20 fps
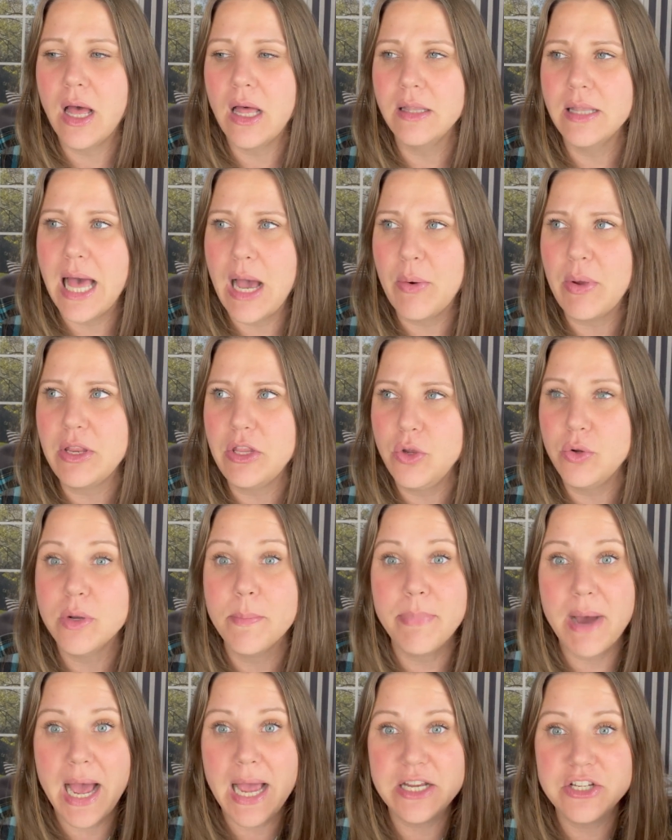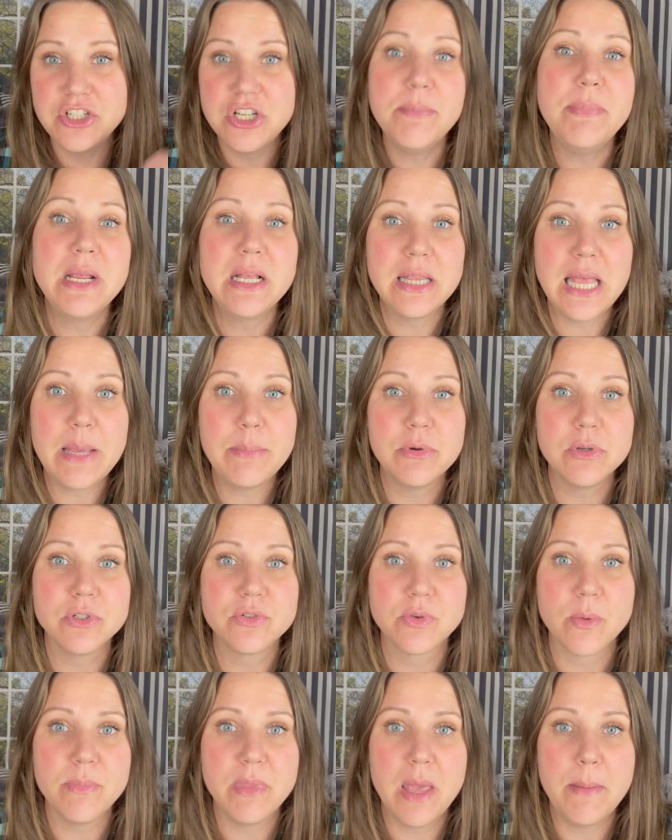allowing you to buy shipping
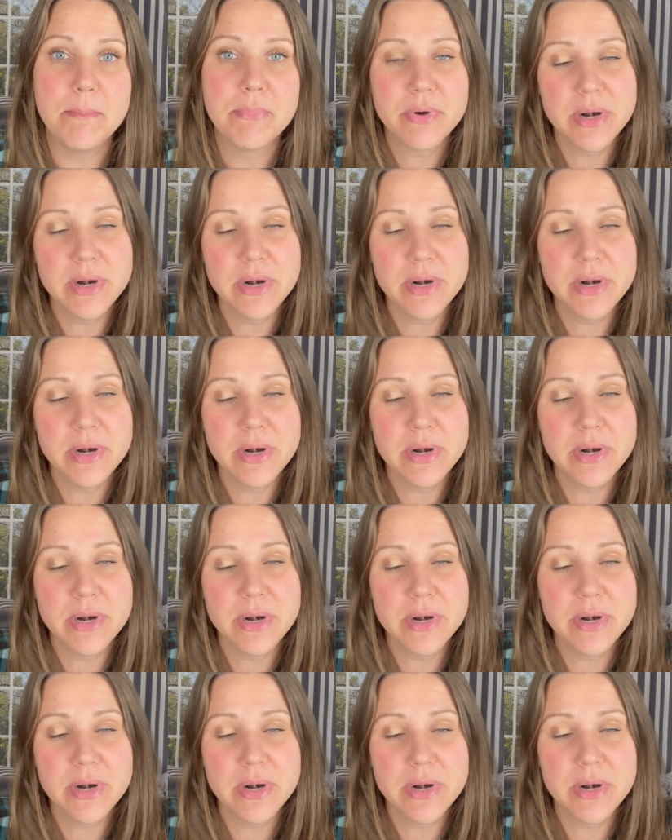labels from them,